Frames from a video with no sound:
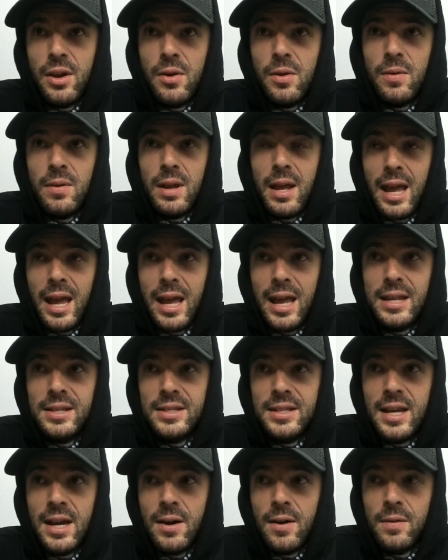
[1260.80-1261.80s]
Note,
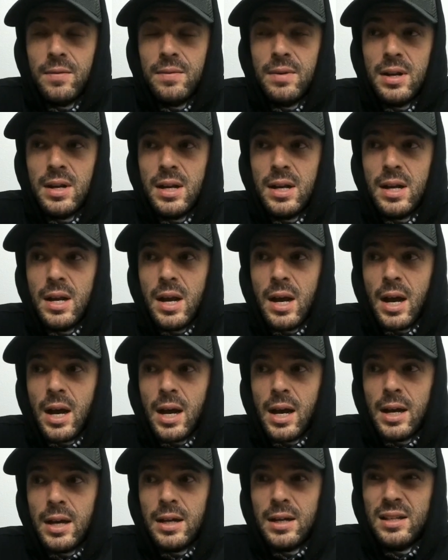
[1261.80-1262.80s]
hands down.
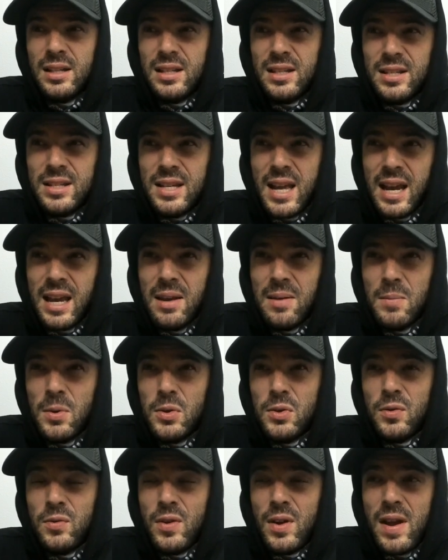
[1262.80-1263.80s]
Uh, second
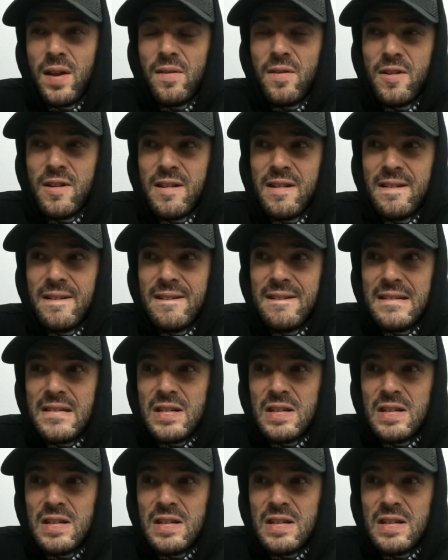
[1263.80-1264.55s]
most favorite,